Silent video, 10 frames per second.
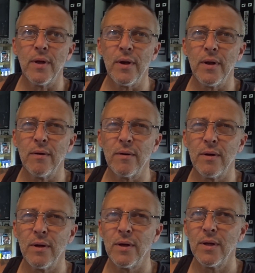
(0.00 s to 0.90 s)
Now,
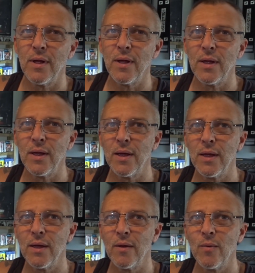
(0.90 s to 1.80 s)

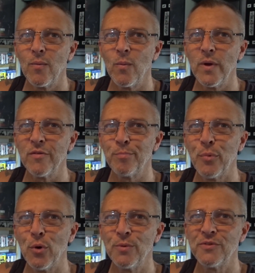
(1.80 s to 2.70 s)
when this
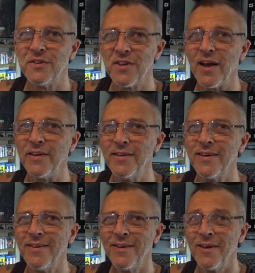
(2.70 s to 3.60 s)
board was designed,
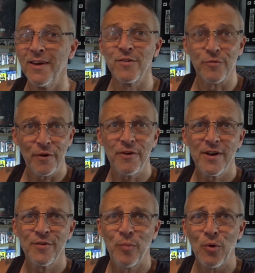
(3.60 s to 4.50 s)
it's a very
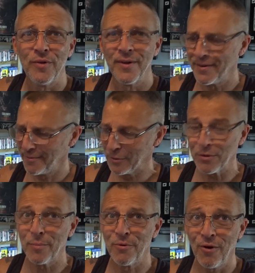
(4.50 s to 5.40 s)
nice board, don't
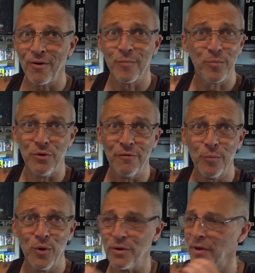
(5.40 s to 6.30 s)
get me wrong, beautiful
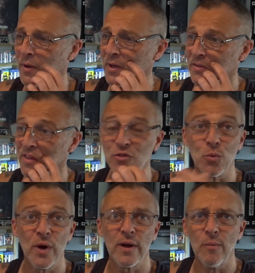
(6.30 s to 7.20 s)
board, it's nice to
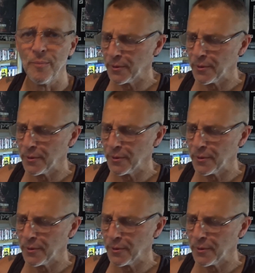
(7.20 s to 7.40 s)
work on.